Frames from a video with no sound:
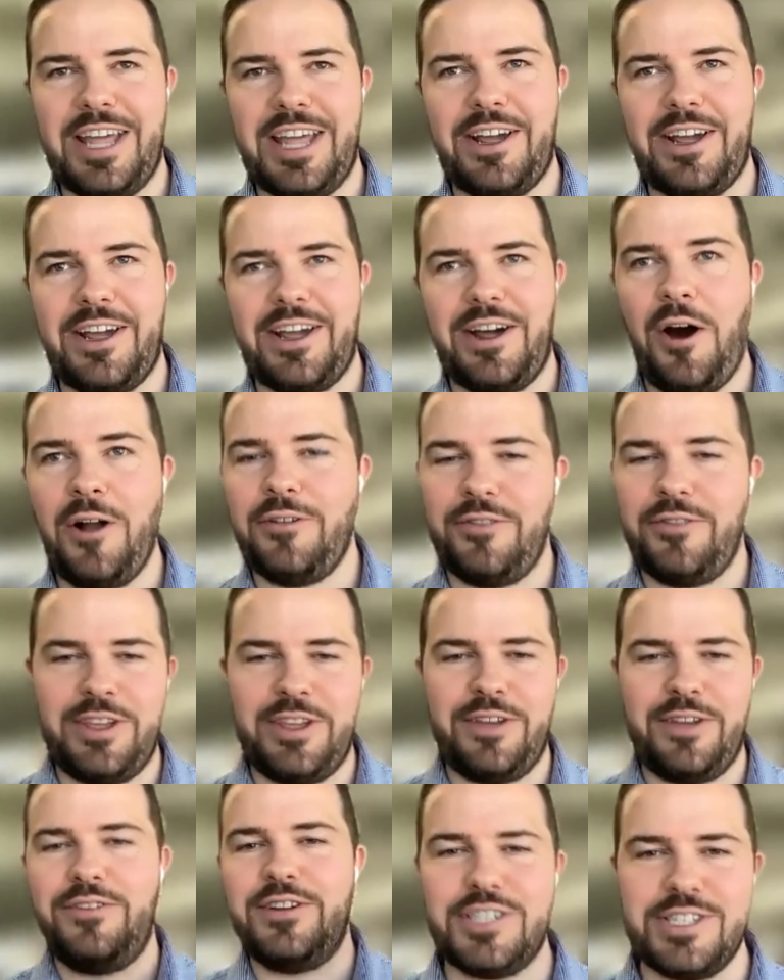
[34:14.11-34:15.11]
Like, all
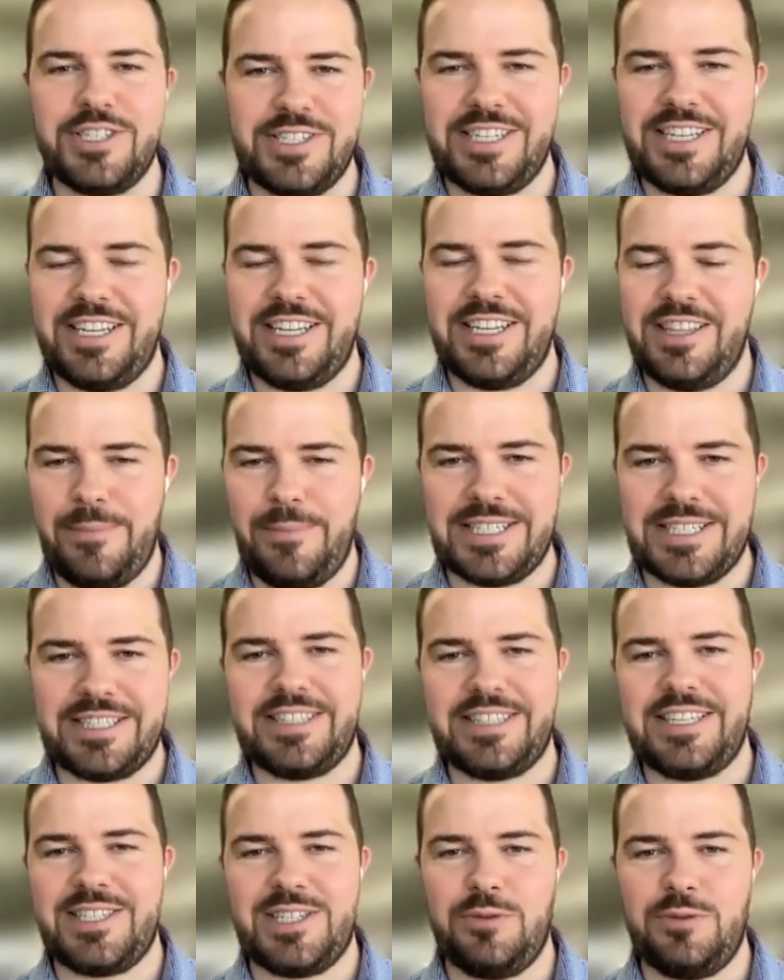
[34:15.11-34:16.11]
of the efficiency and the
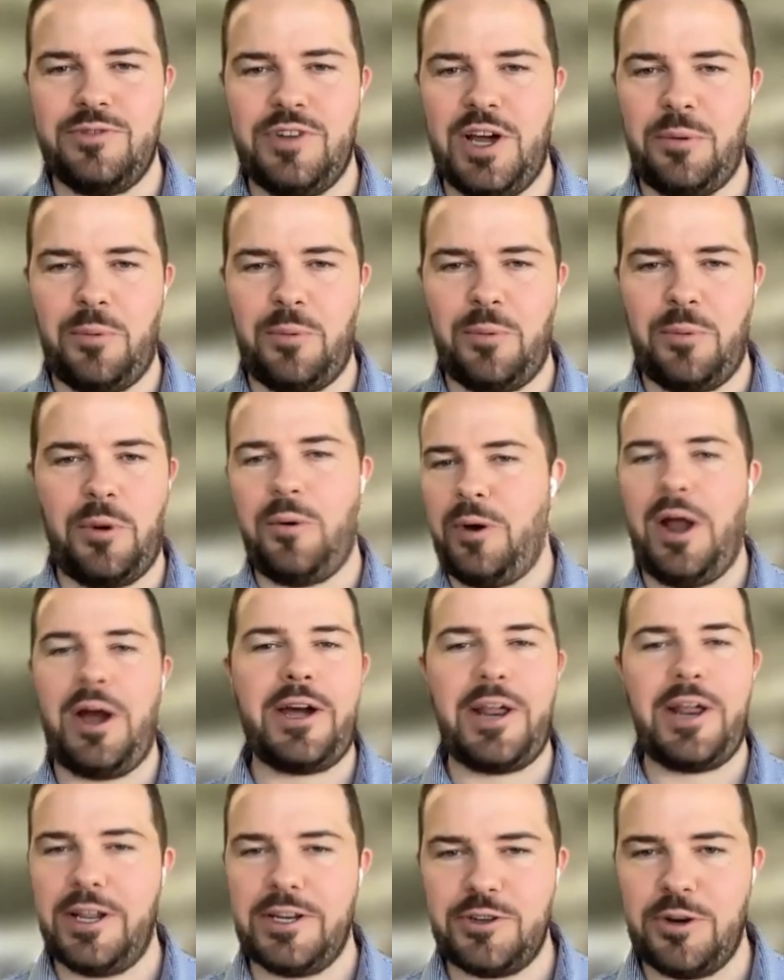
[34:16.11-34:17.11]
amazing things you've done, we're
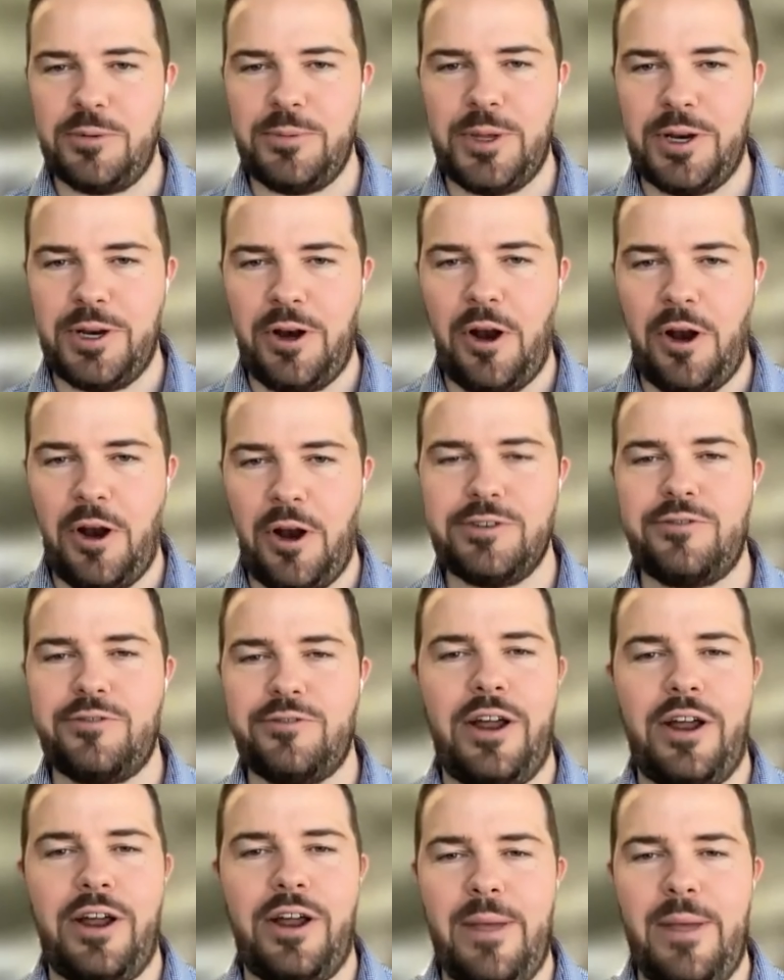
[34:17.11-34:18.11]
not going to attribute it all
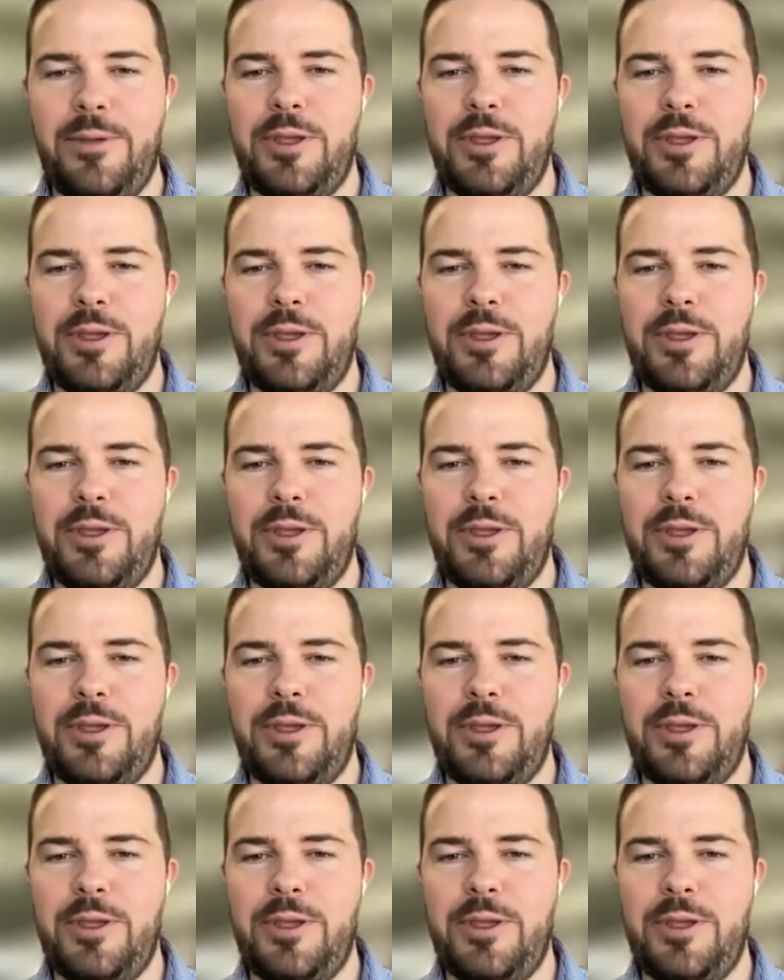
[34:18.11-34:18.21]
to Front.